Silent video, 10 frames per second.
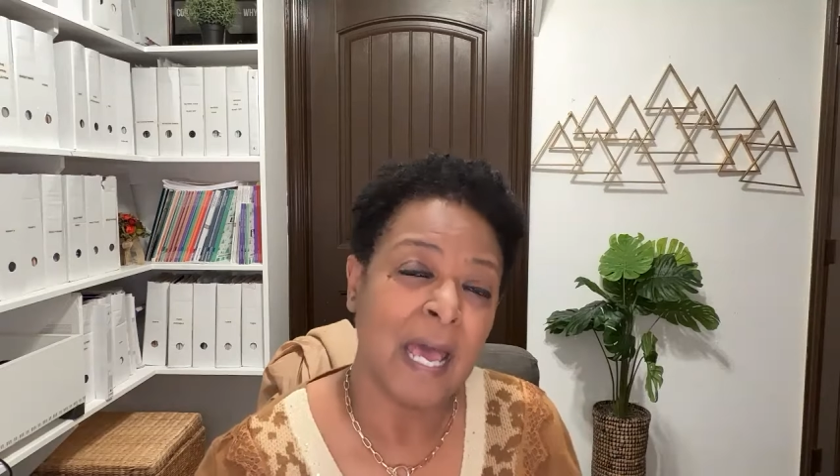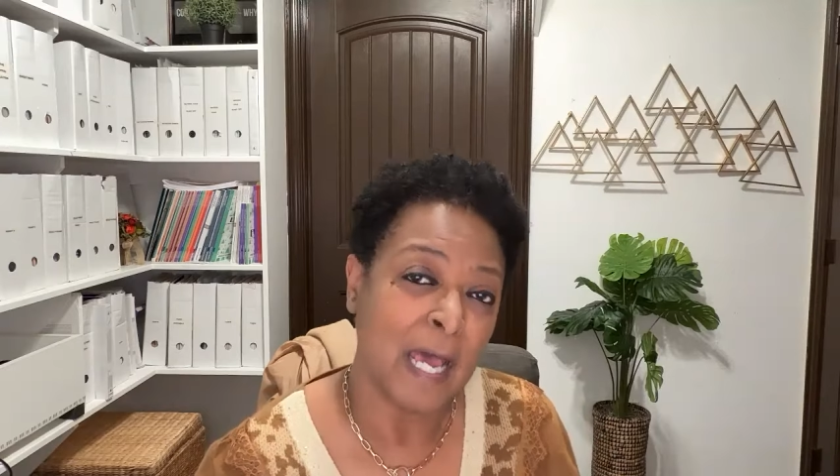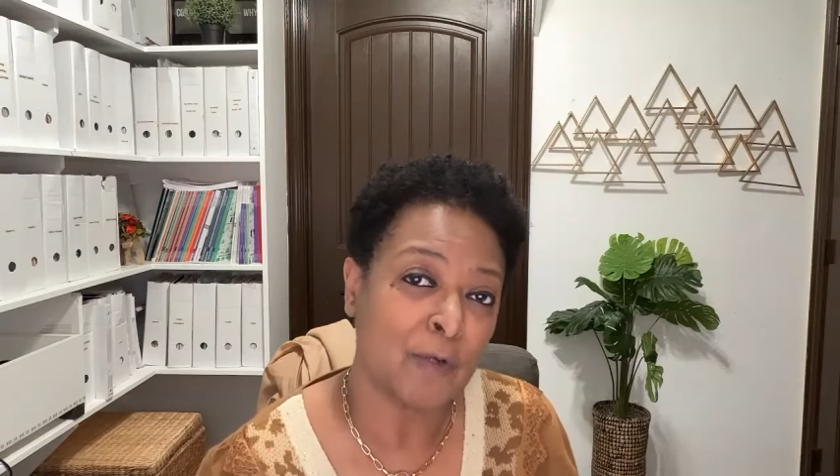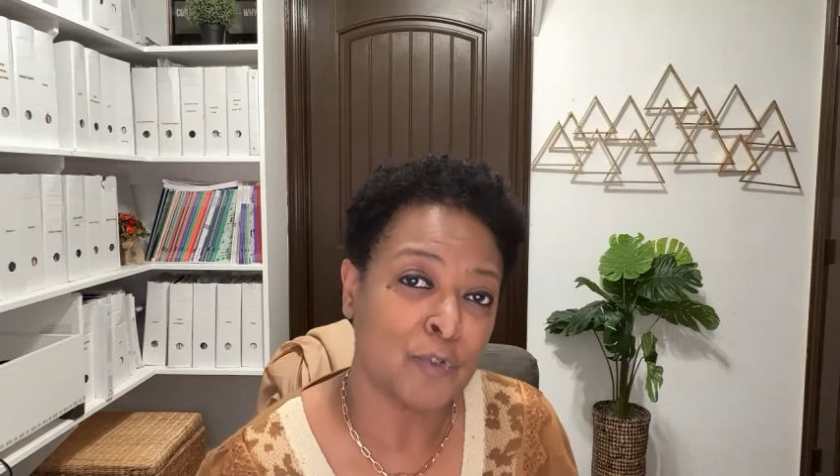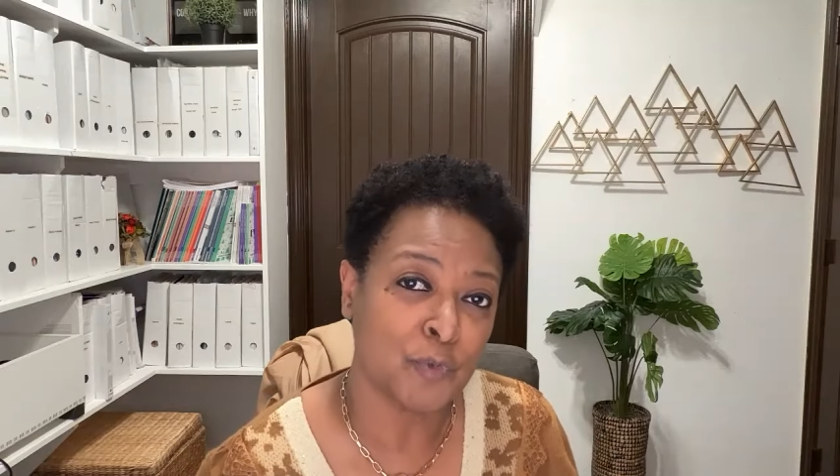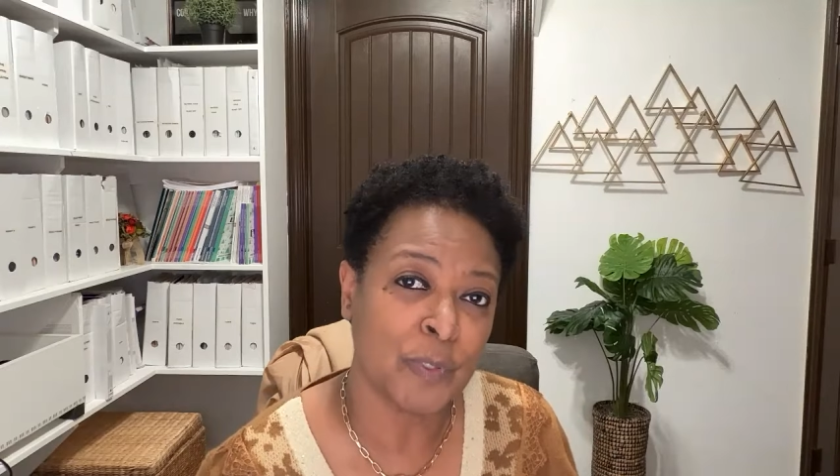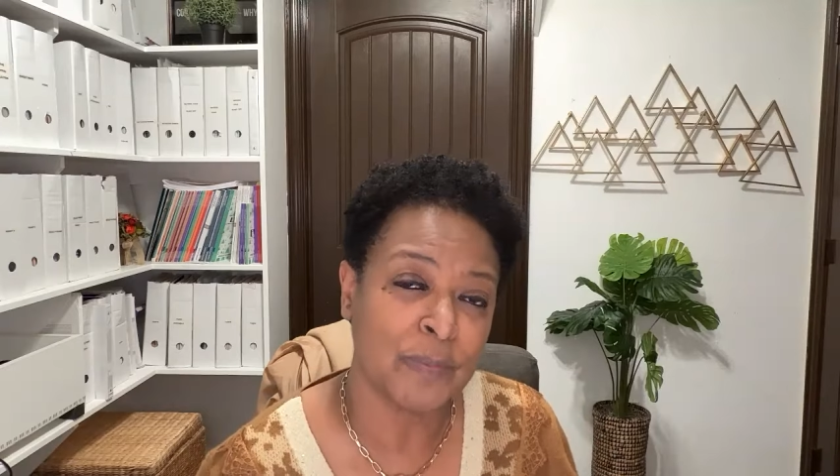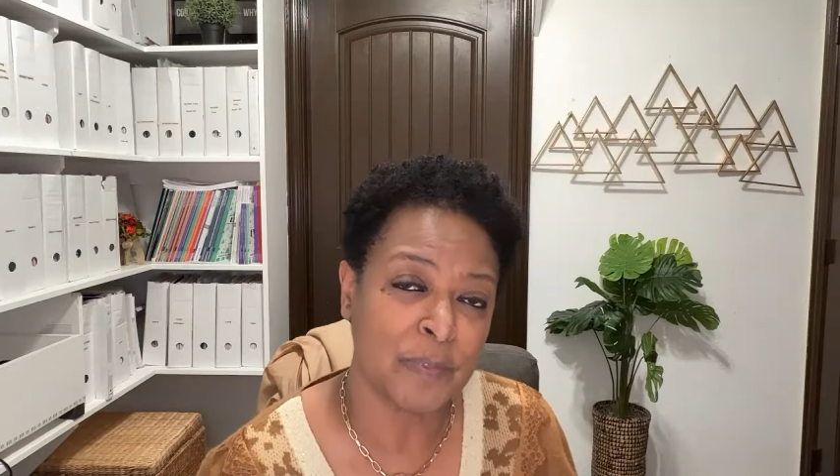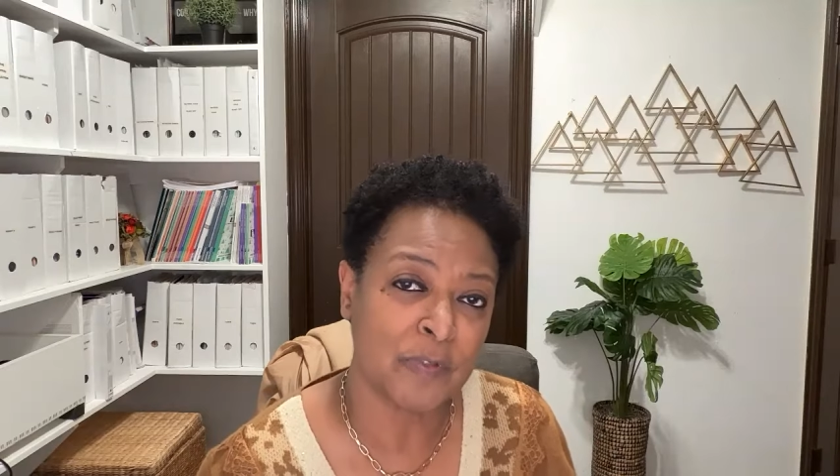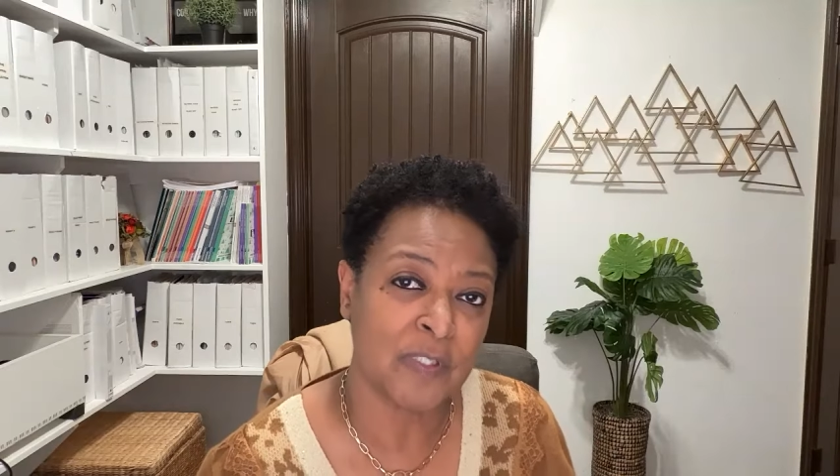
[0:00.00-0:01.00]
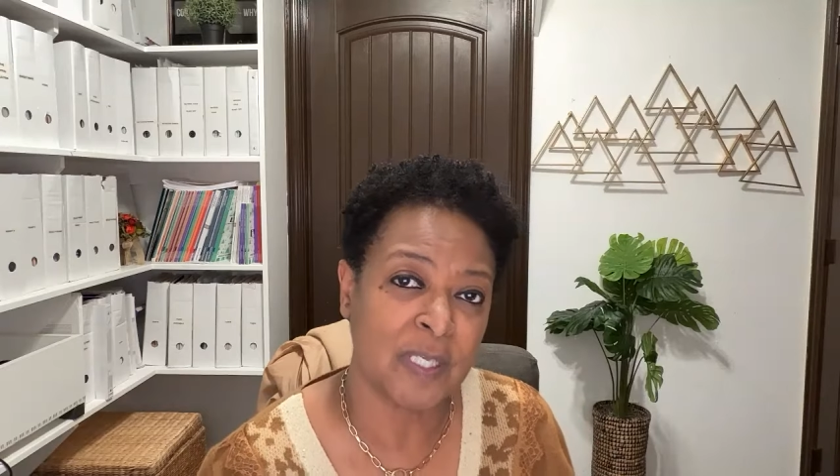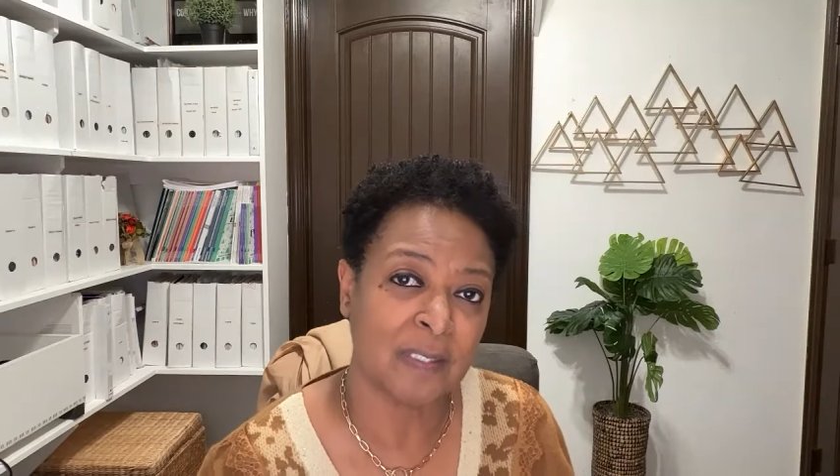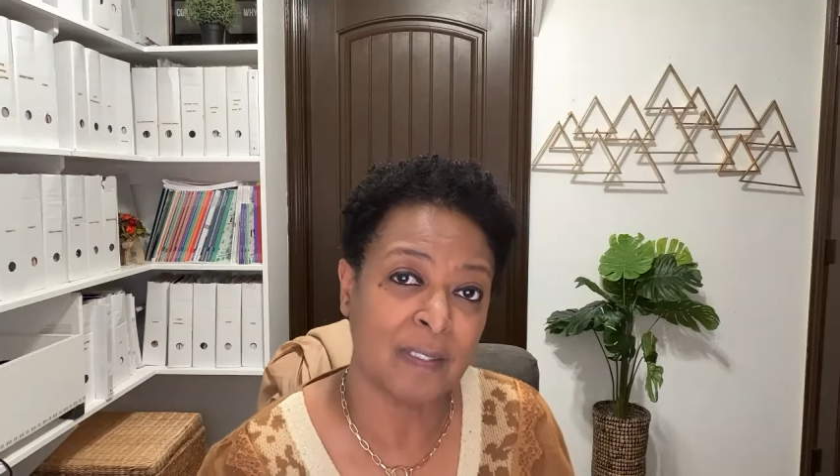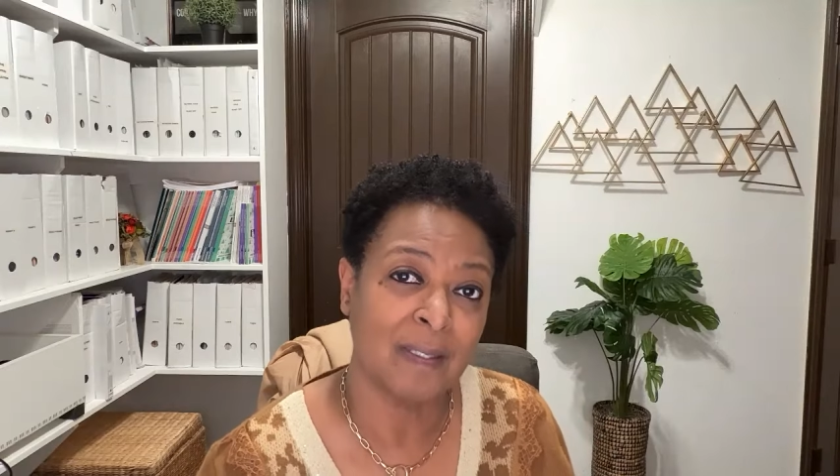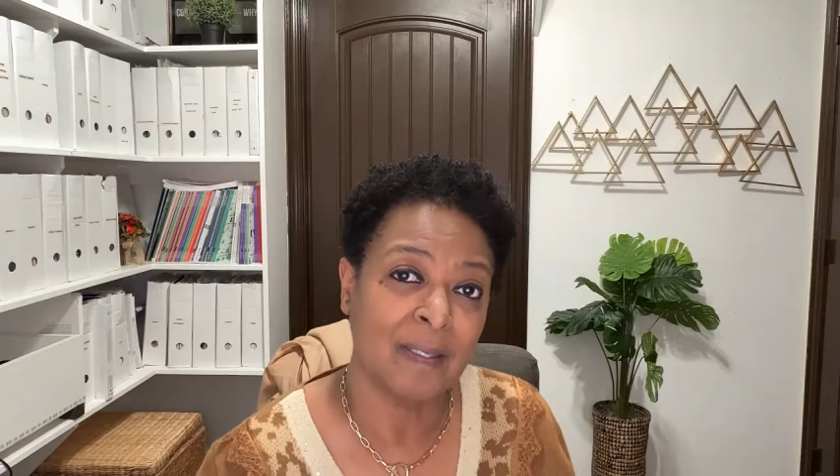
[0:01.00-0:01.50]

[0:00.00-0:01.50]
how to read music,